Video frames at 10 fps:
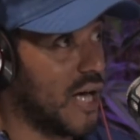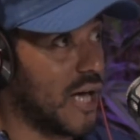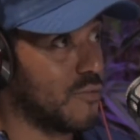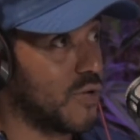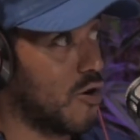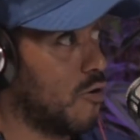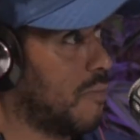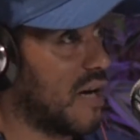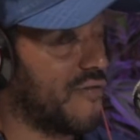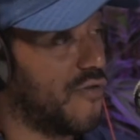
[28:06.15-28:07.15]
And we're going
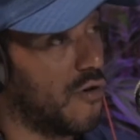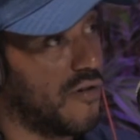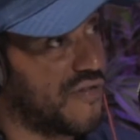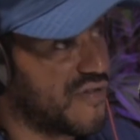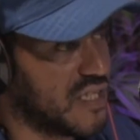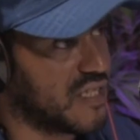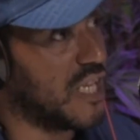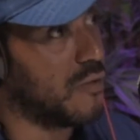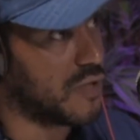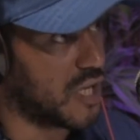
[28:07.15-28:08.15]
back and forth. He's dealing with the